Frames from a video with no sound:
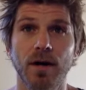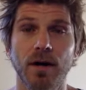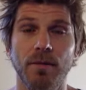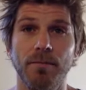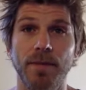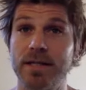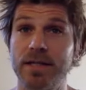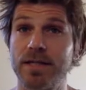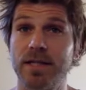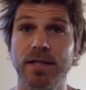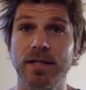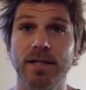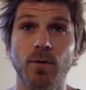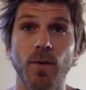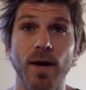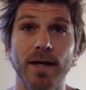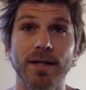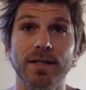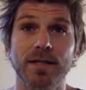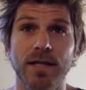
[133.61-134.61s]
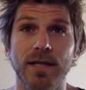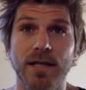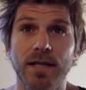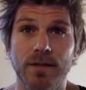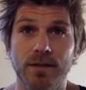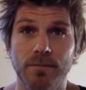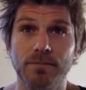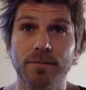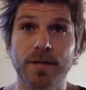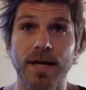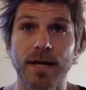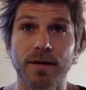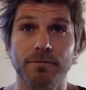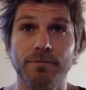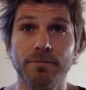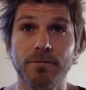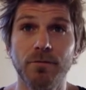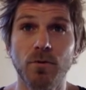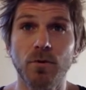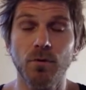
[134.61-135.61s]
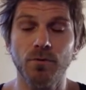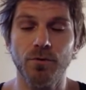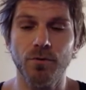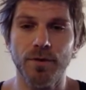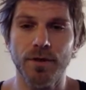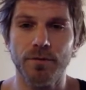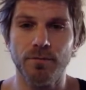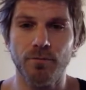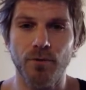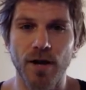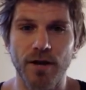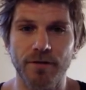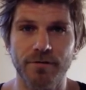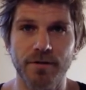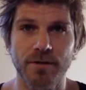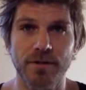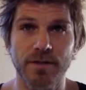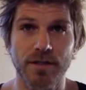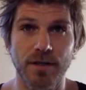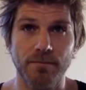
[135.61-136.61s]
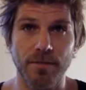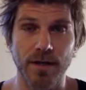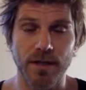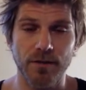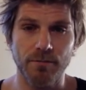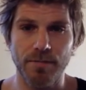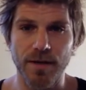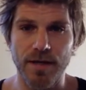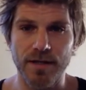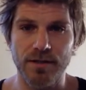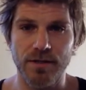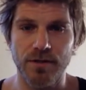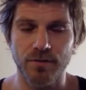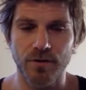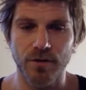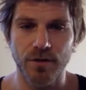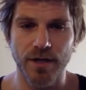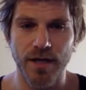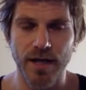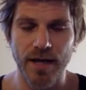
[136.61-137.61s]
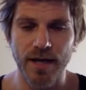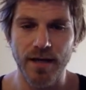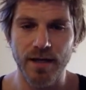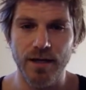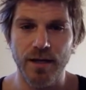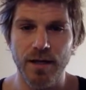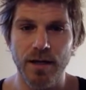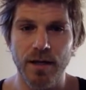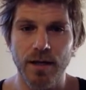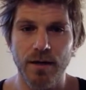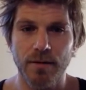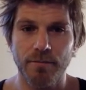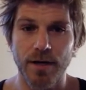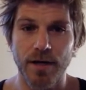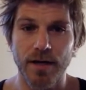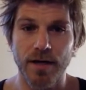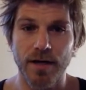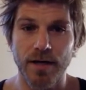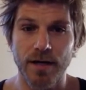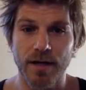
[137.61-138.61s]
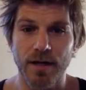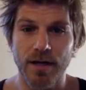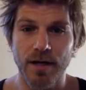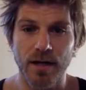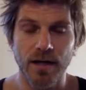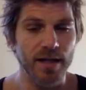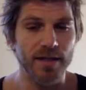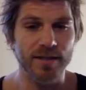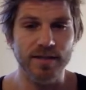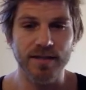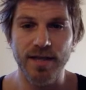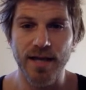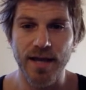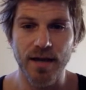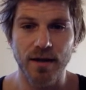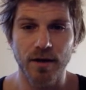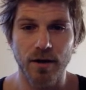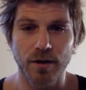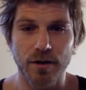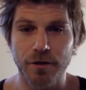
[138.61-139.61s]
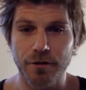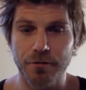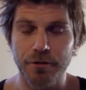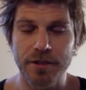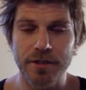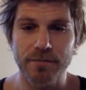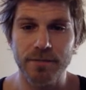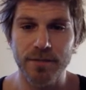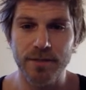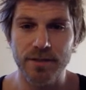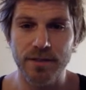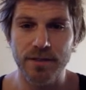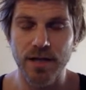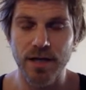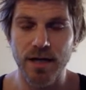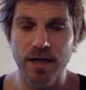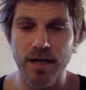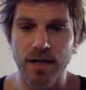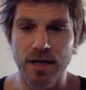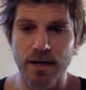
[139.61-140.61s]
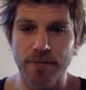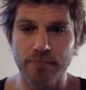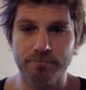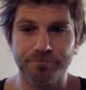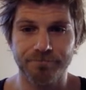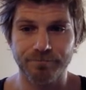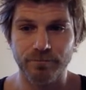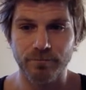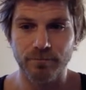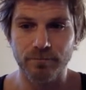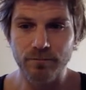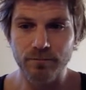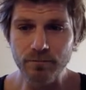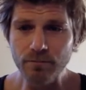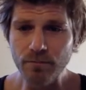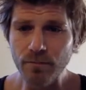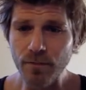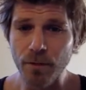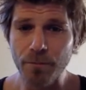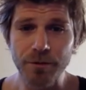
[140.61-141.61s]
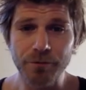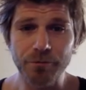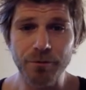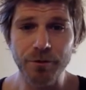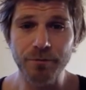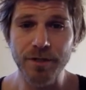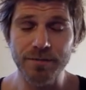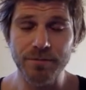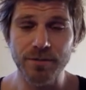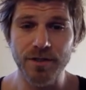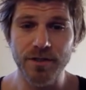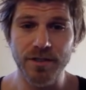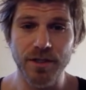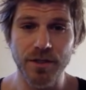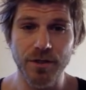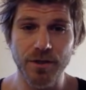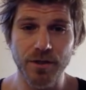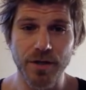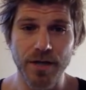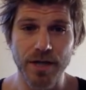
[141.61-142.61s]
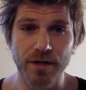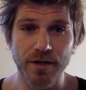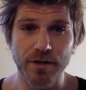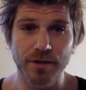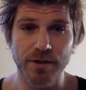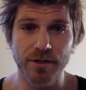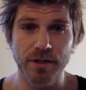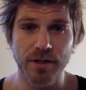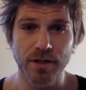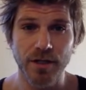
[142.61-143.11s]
basically what to eat to get full during the breakfast and make the best of your day. But let's say on a Christmas, between Christmas and New Year's,